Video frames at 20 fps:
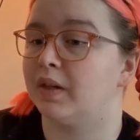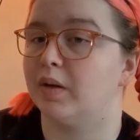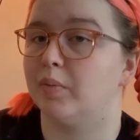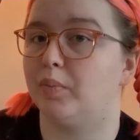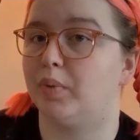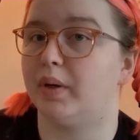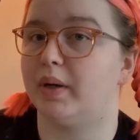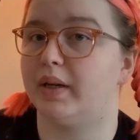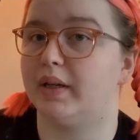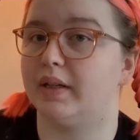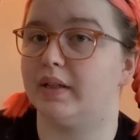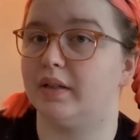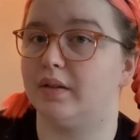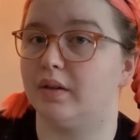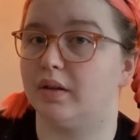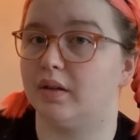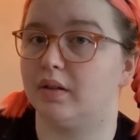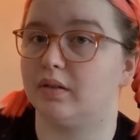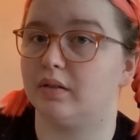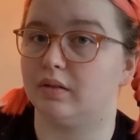put it in
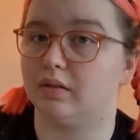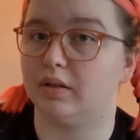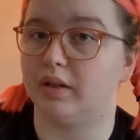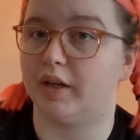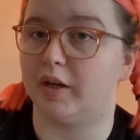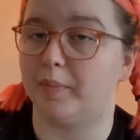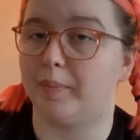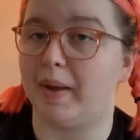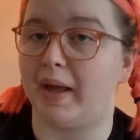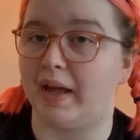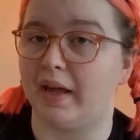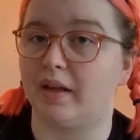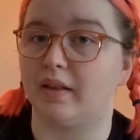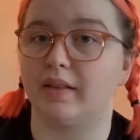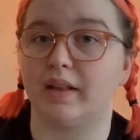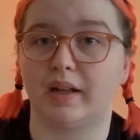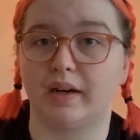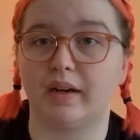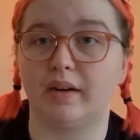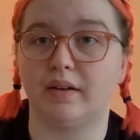the paint,
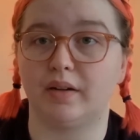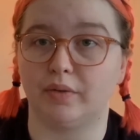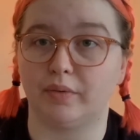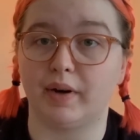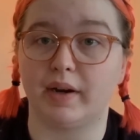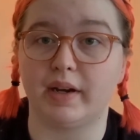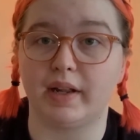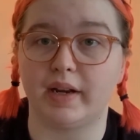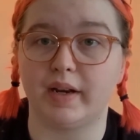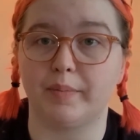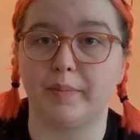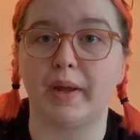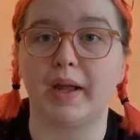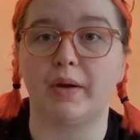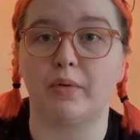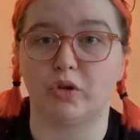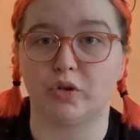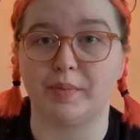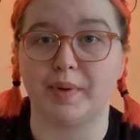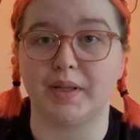that the radiated paint
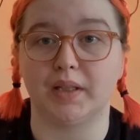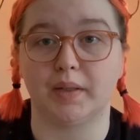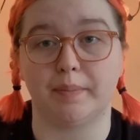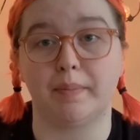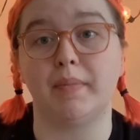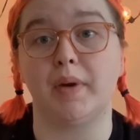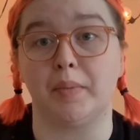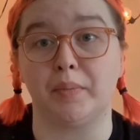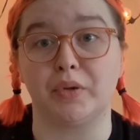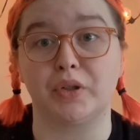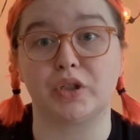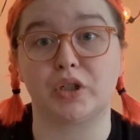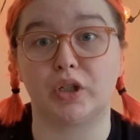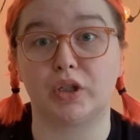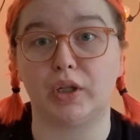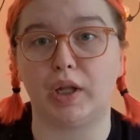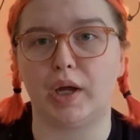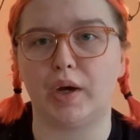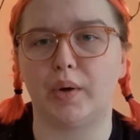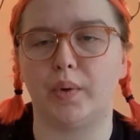which made the numbers
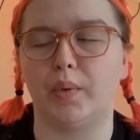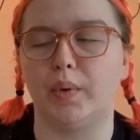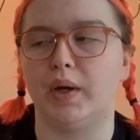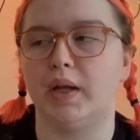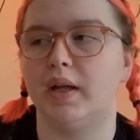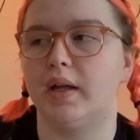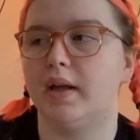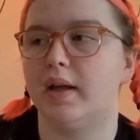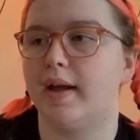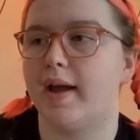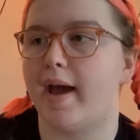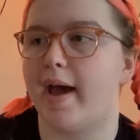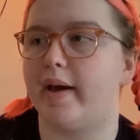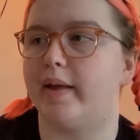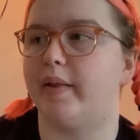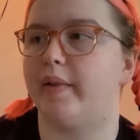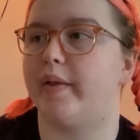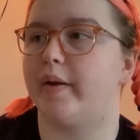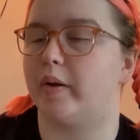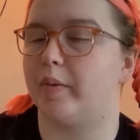glow, and
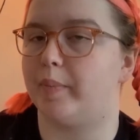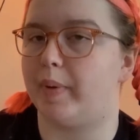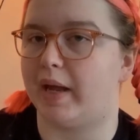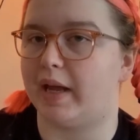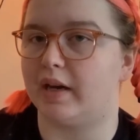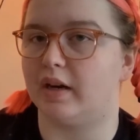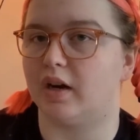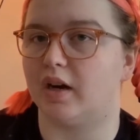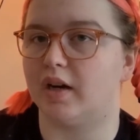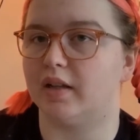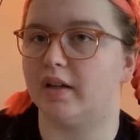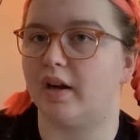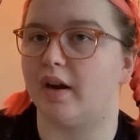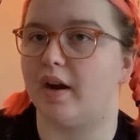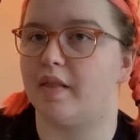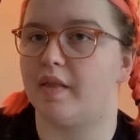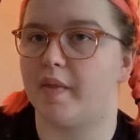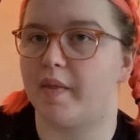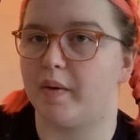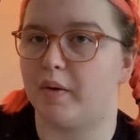then they would paint it on there,
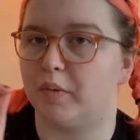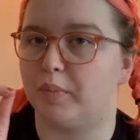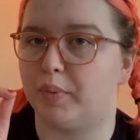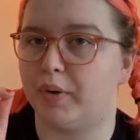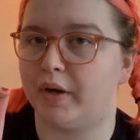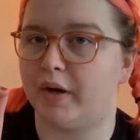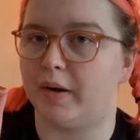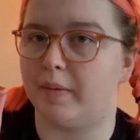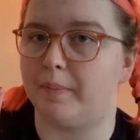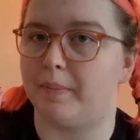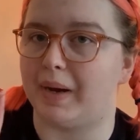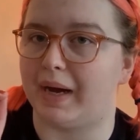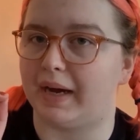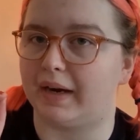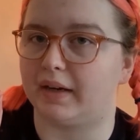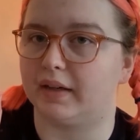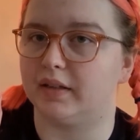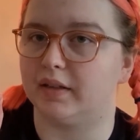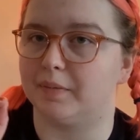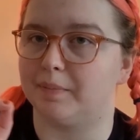and then they would put it
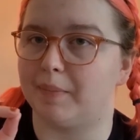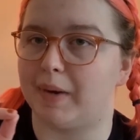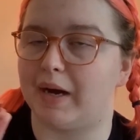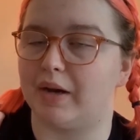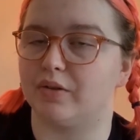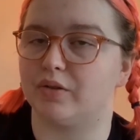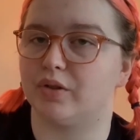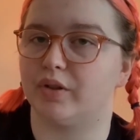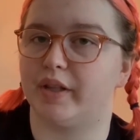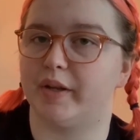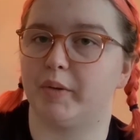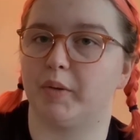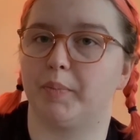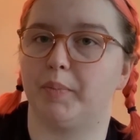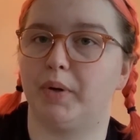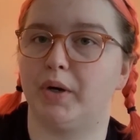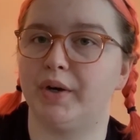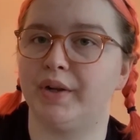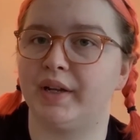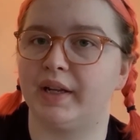back in their mouth. So they were
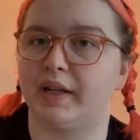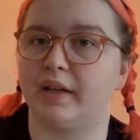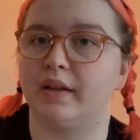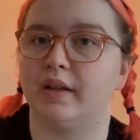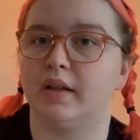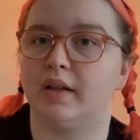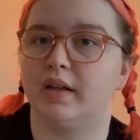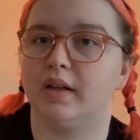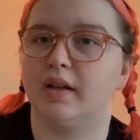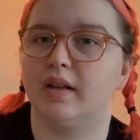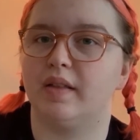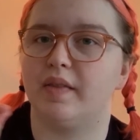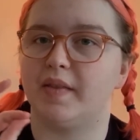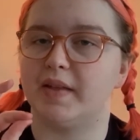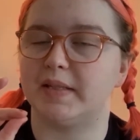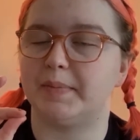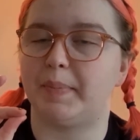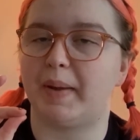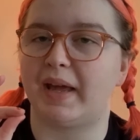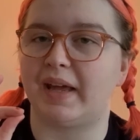putting
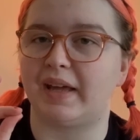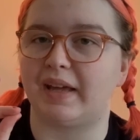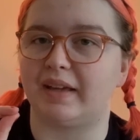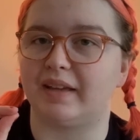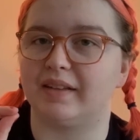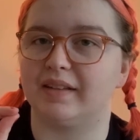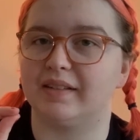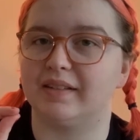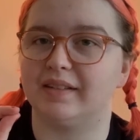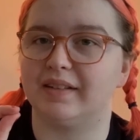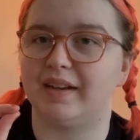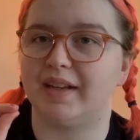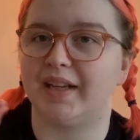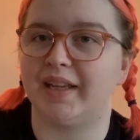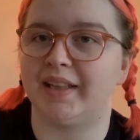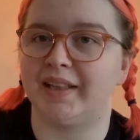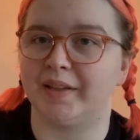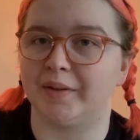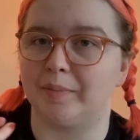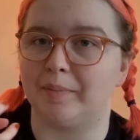this paint
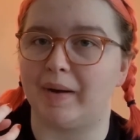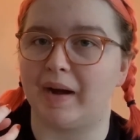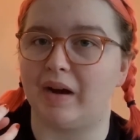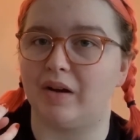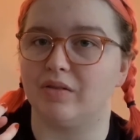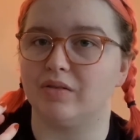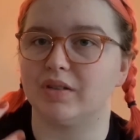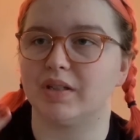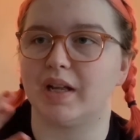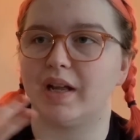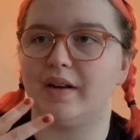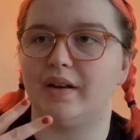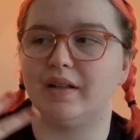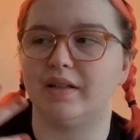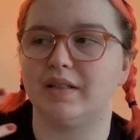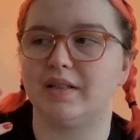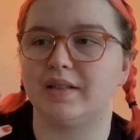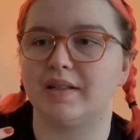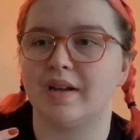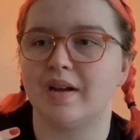in their mouths, and
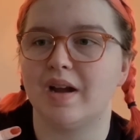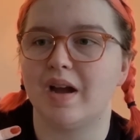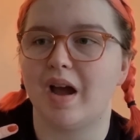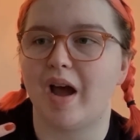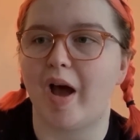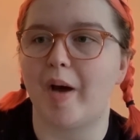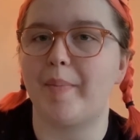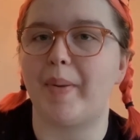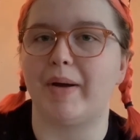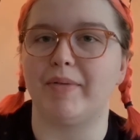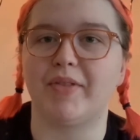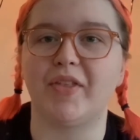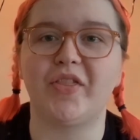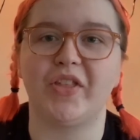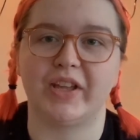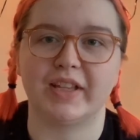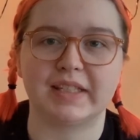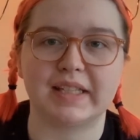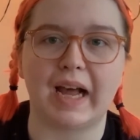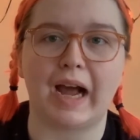it's about the
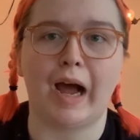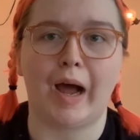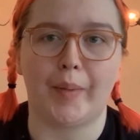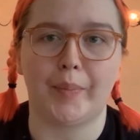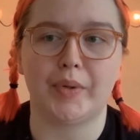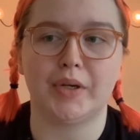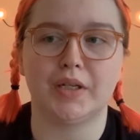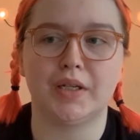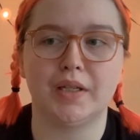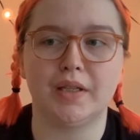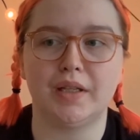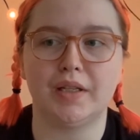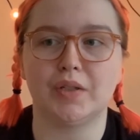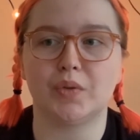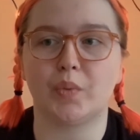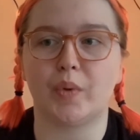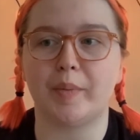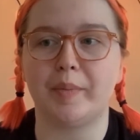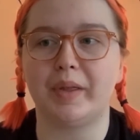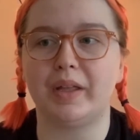things that happened to these
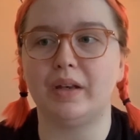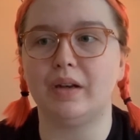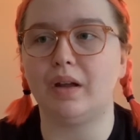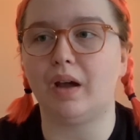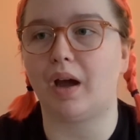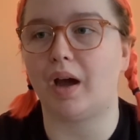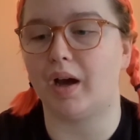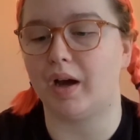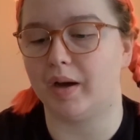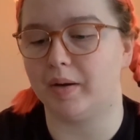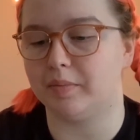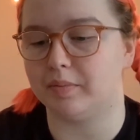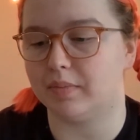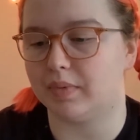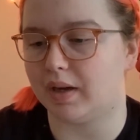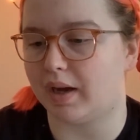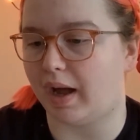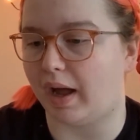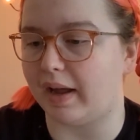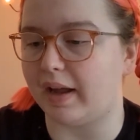women. I
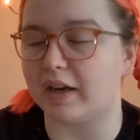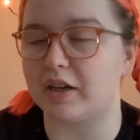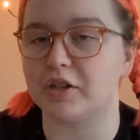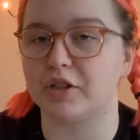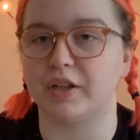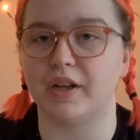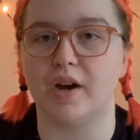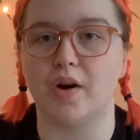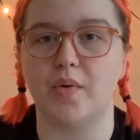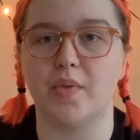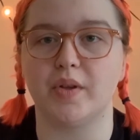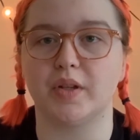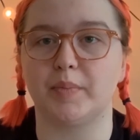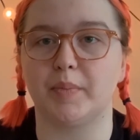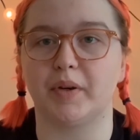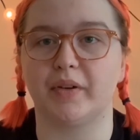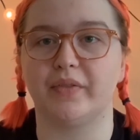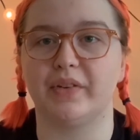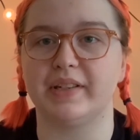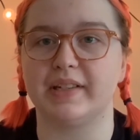actually own this
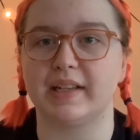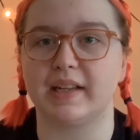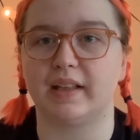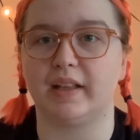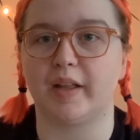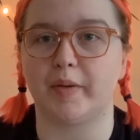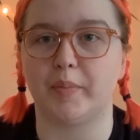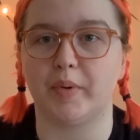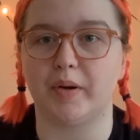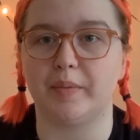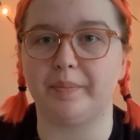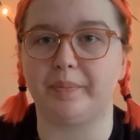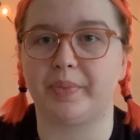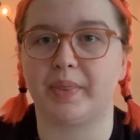book physically, but